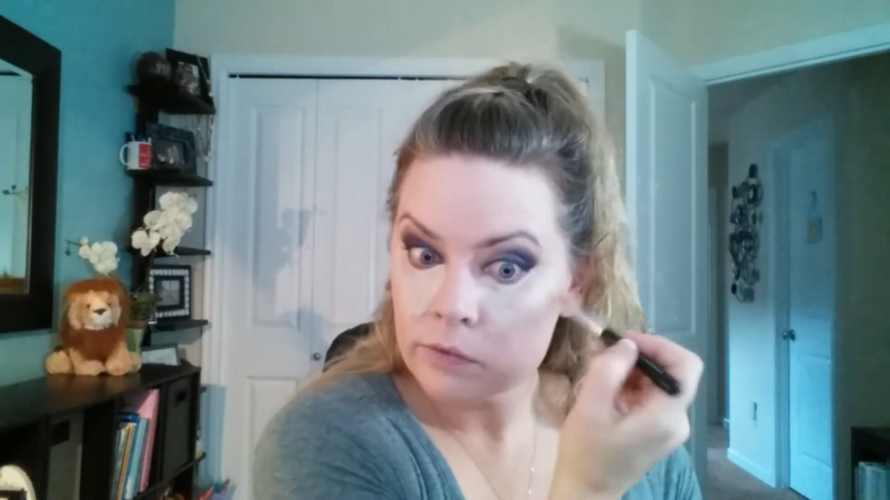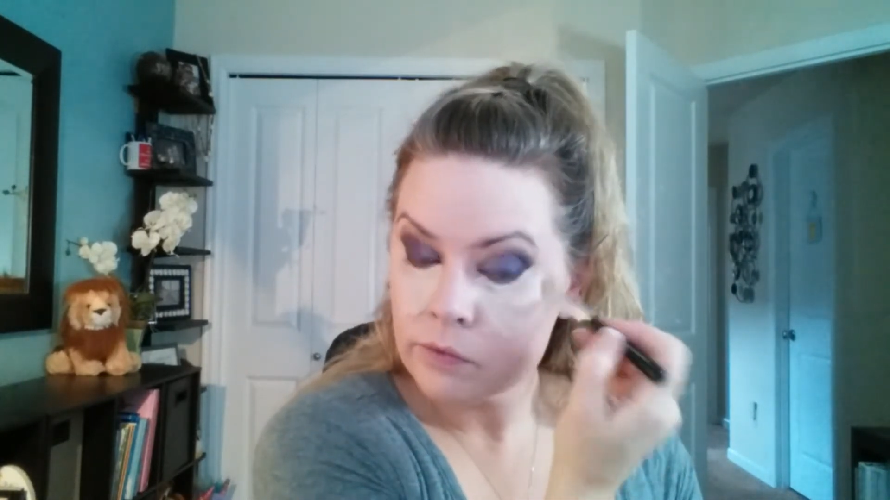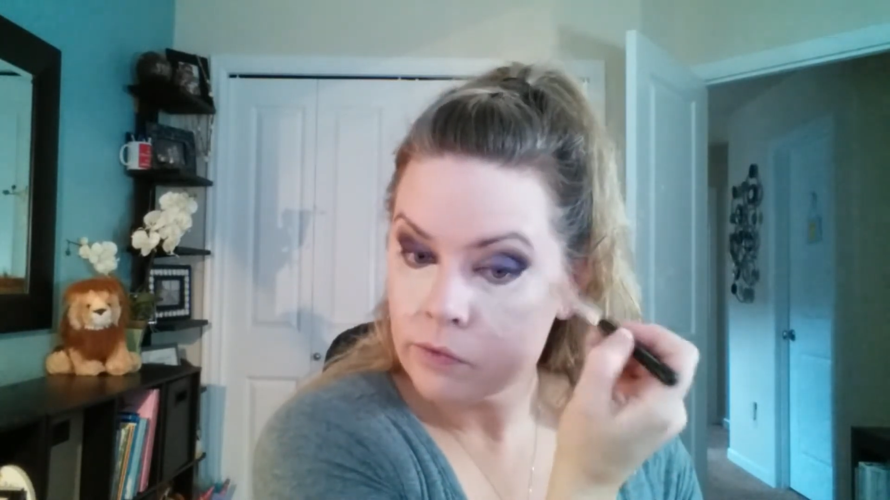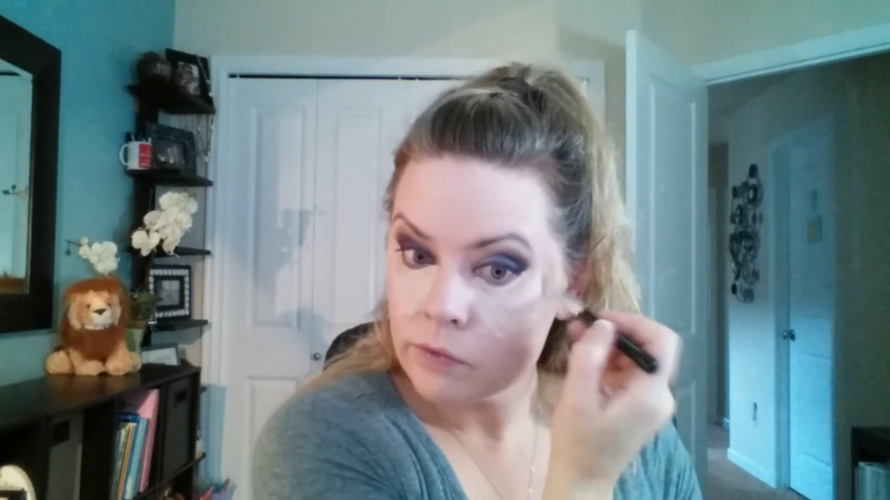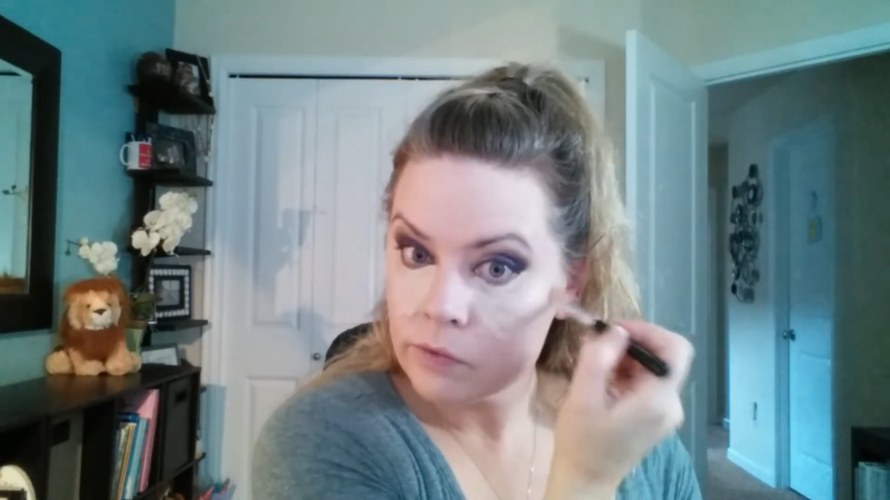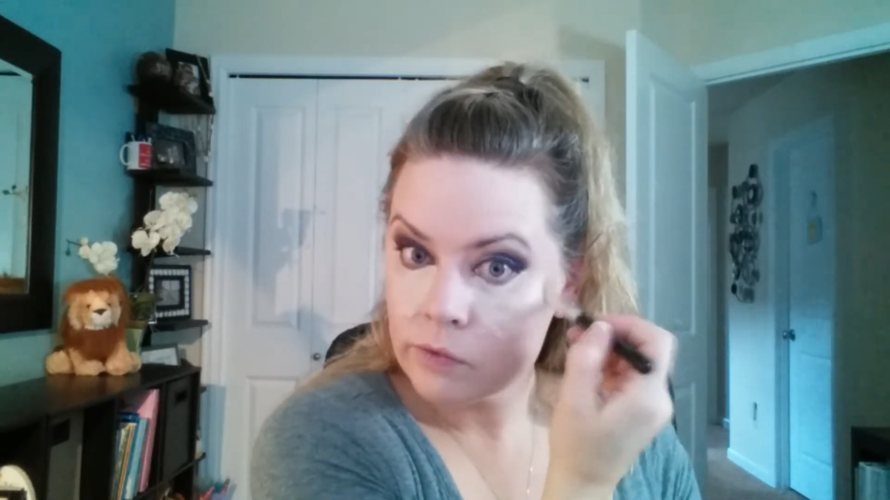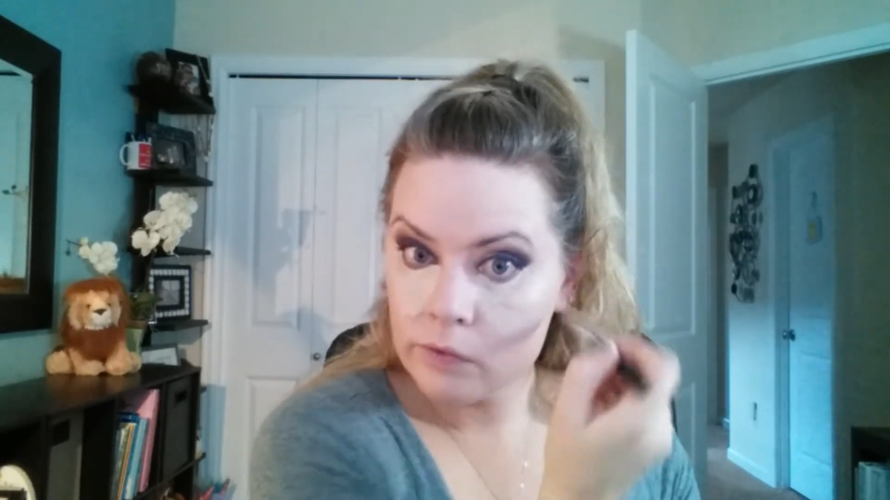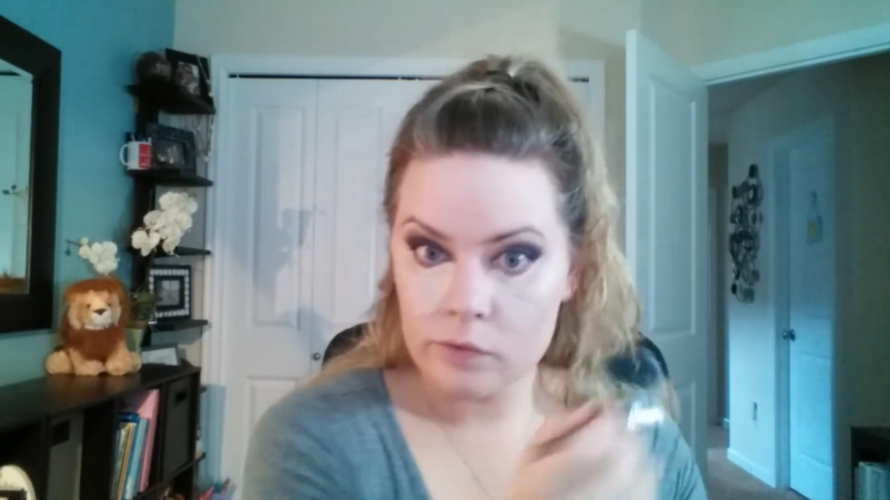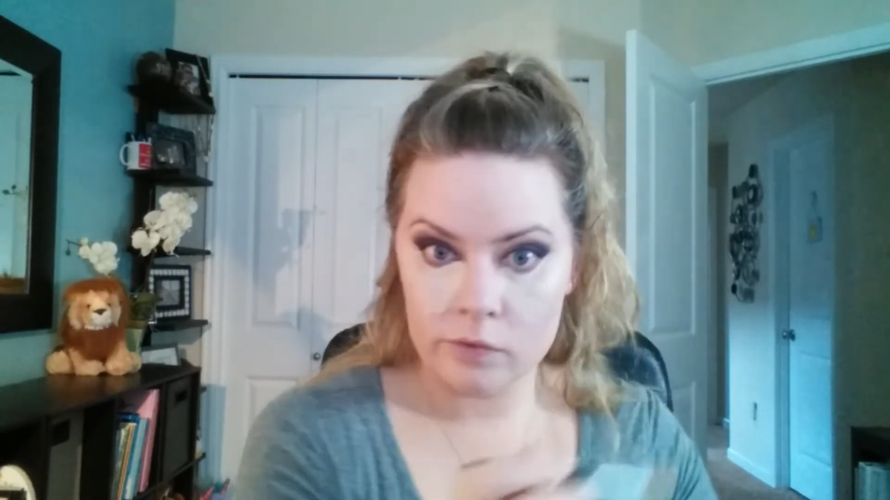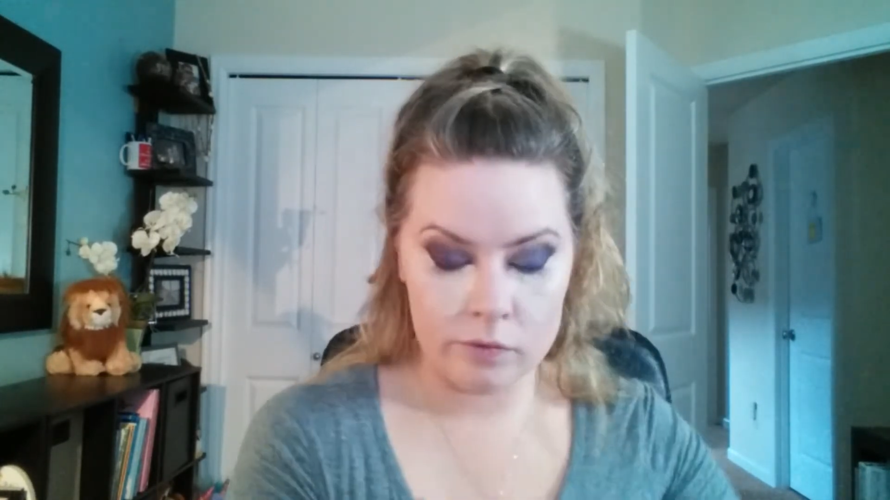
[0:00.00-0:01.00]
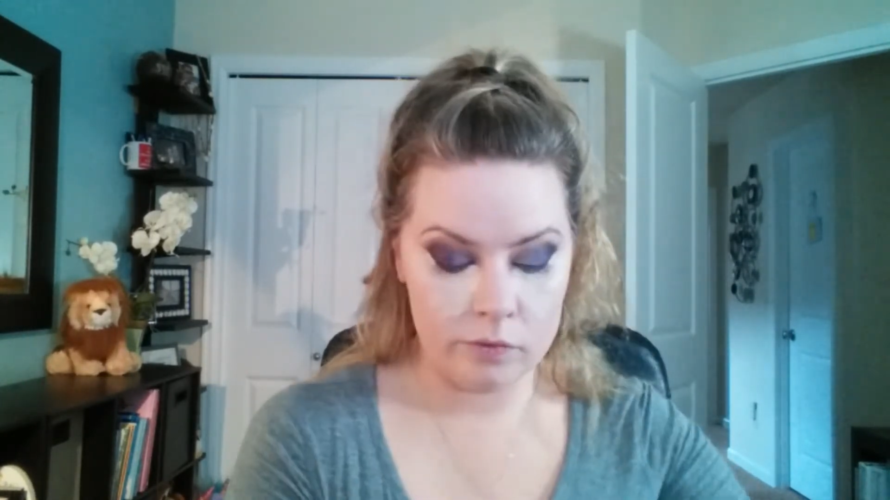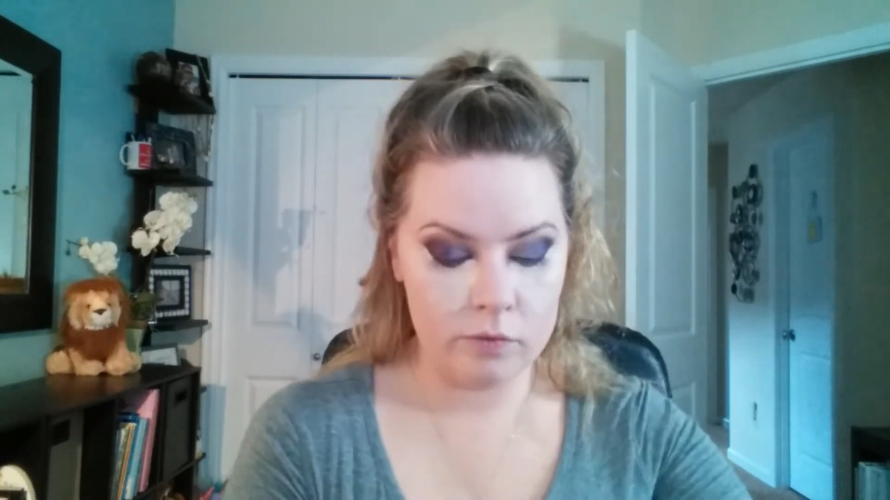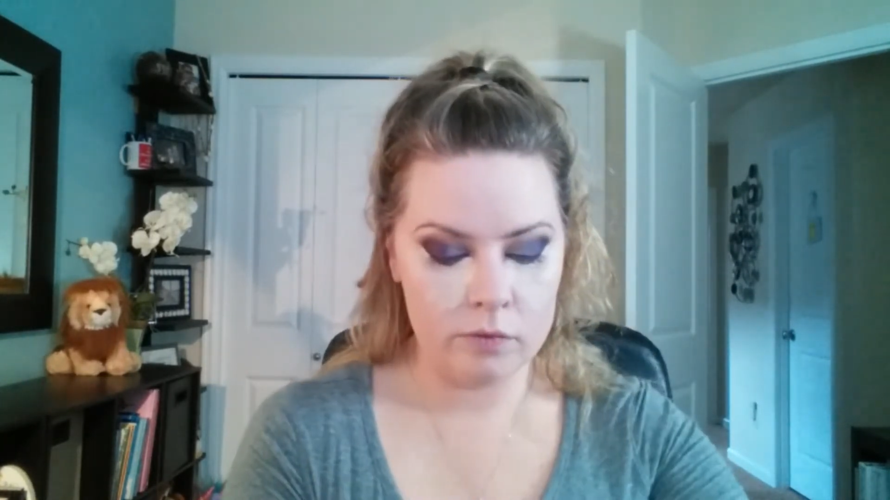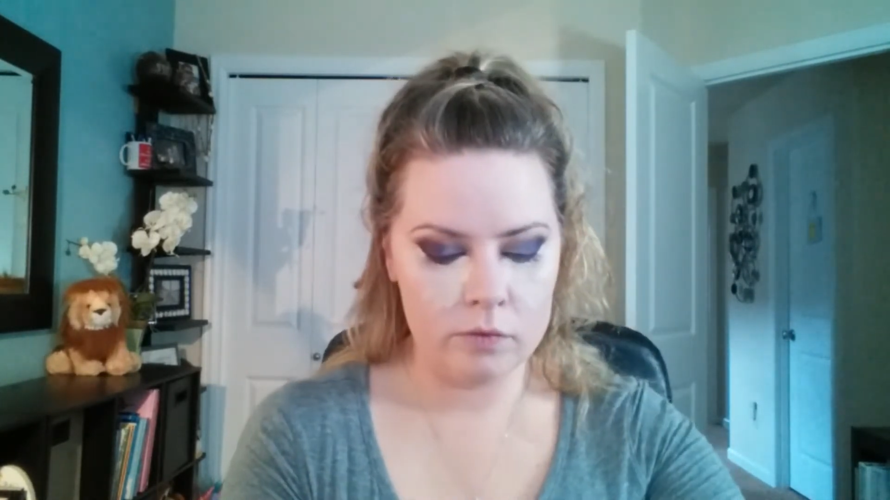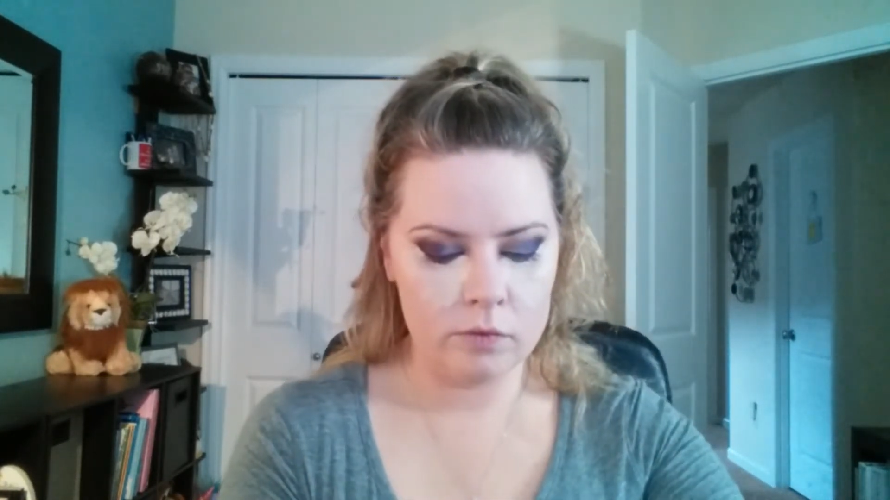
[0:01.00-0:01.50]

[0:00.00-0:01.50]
I wanted some coverage.